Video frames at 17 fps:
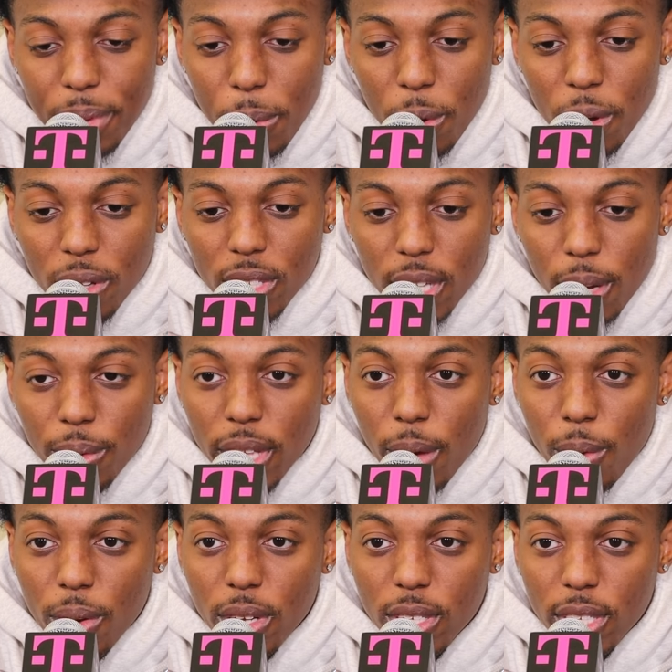people gonna say what
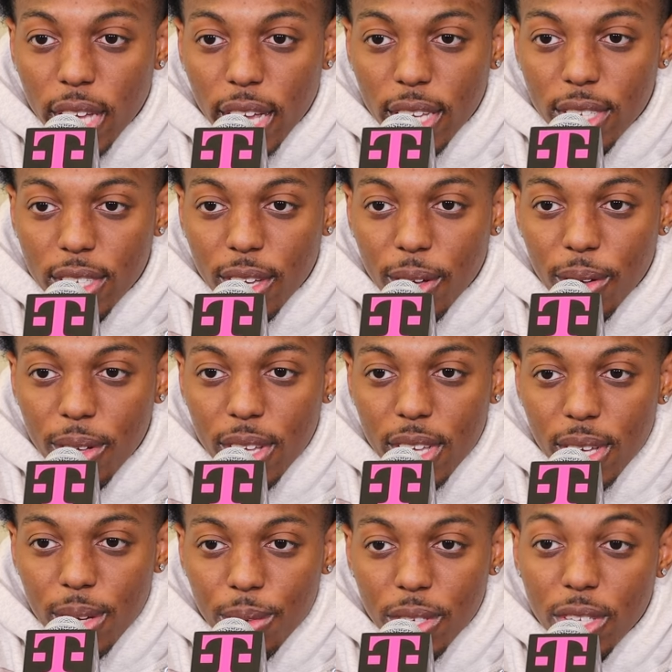they want to say. So
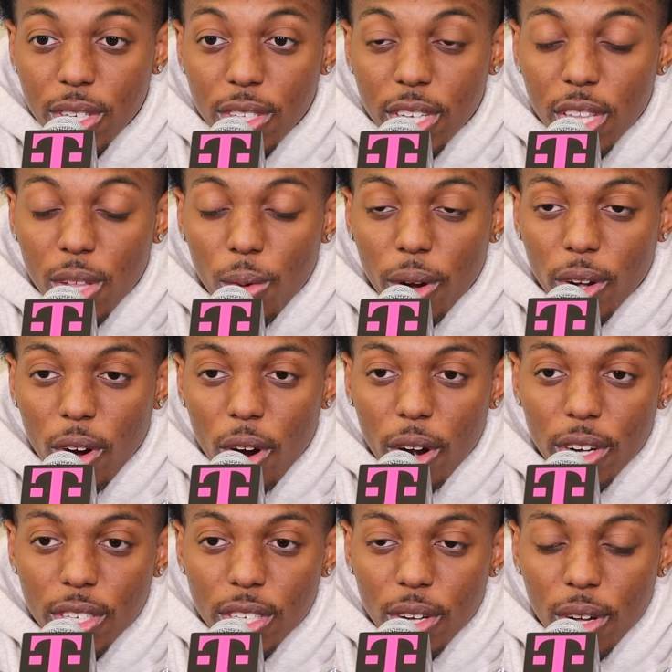we just continue to work
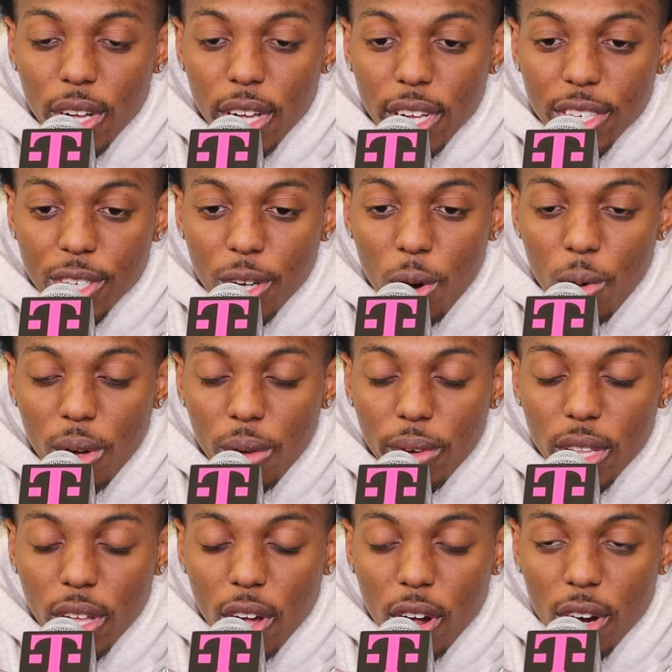hard and show and show who we
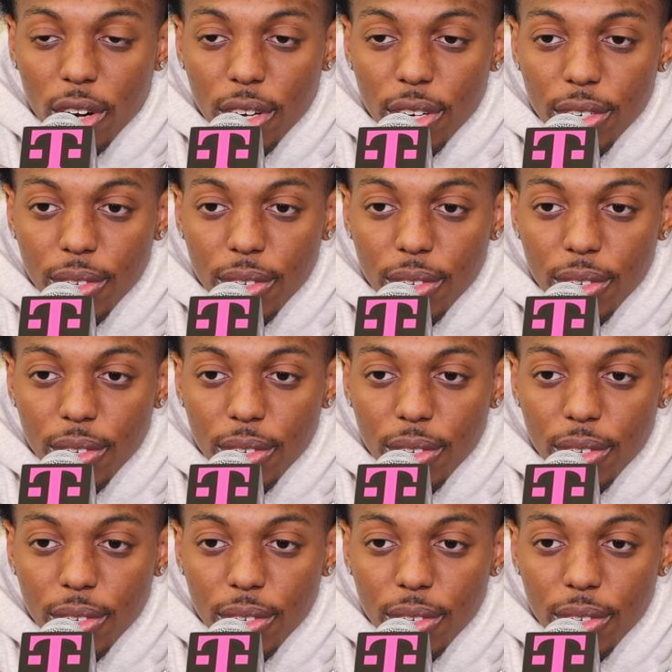really are.